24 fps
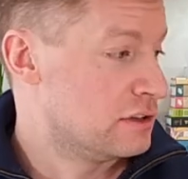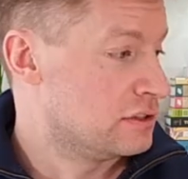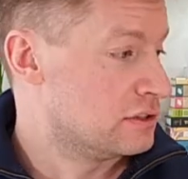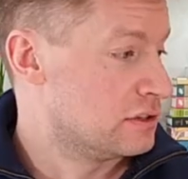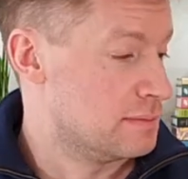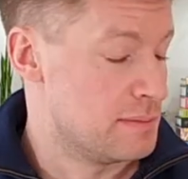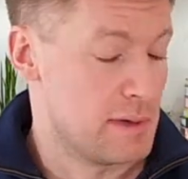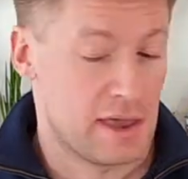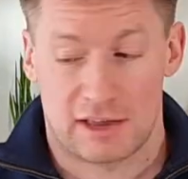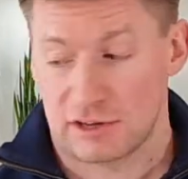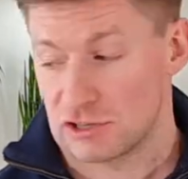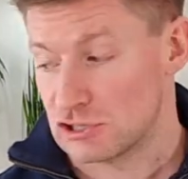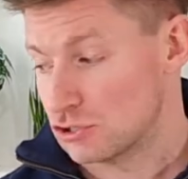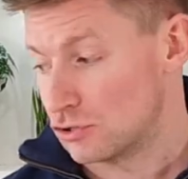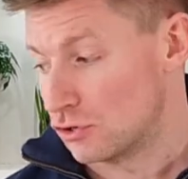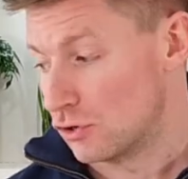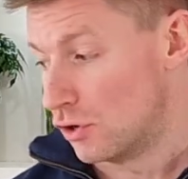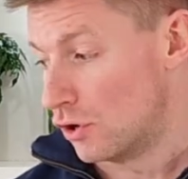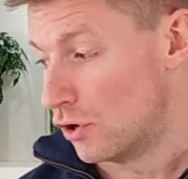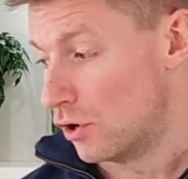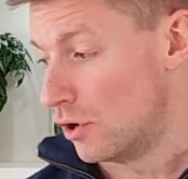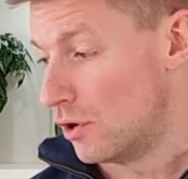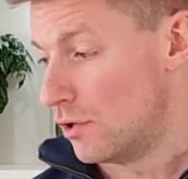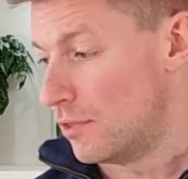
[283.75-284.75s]
to make
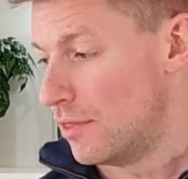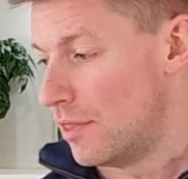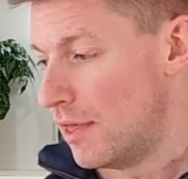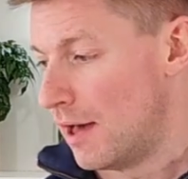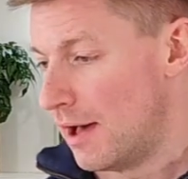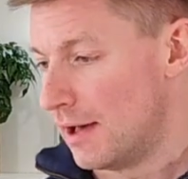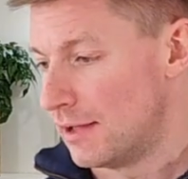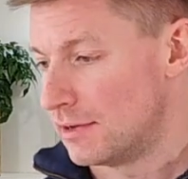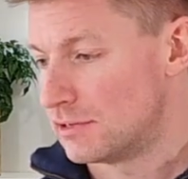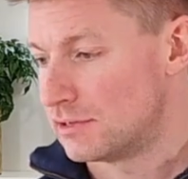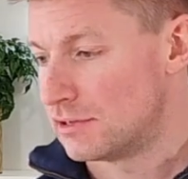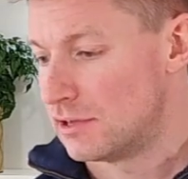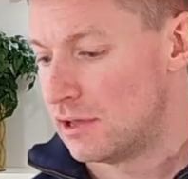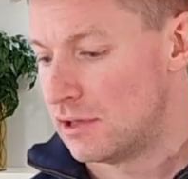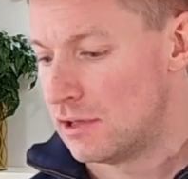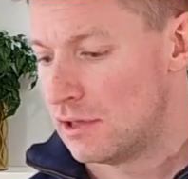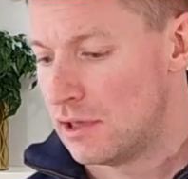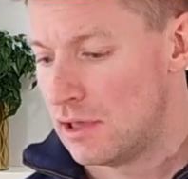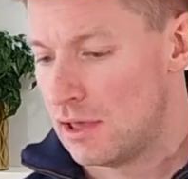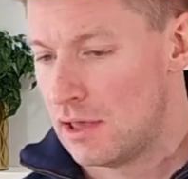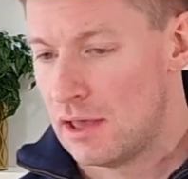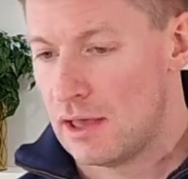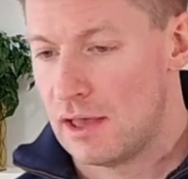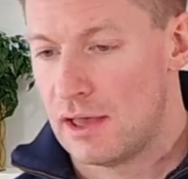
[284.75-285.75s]
sure that
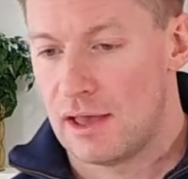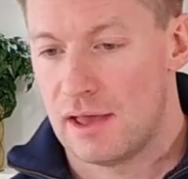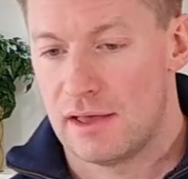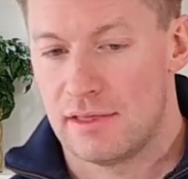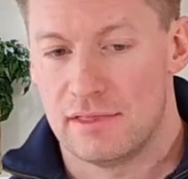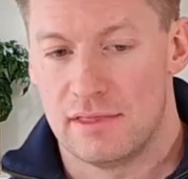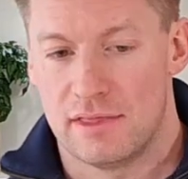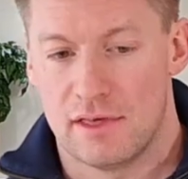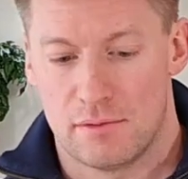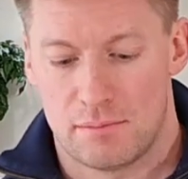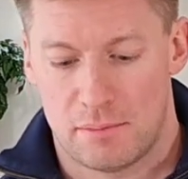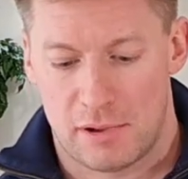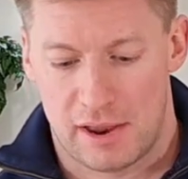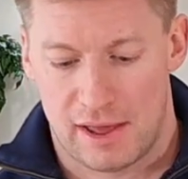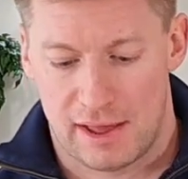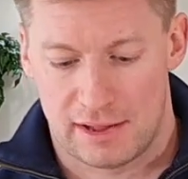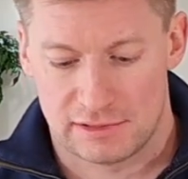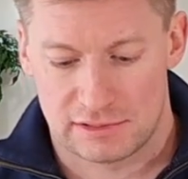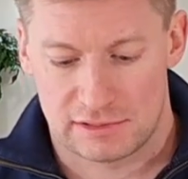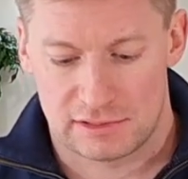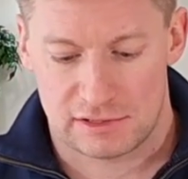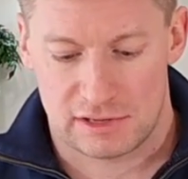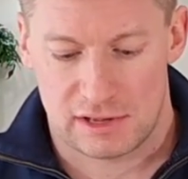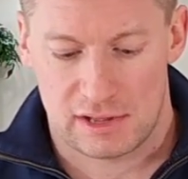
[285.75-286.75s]
the
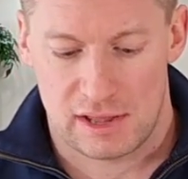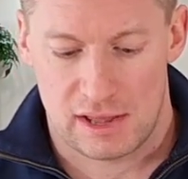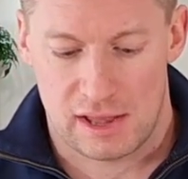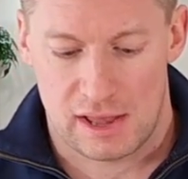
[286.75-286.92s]
plant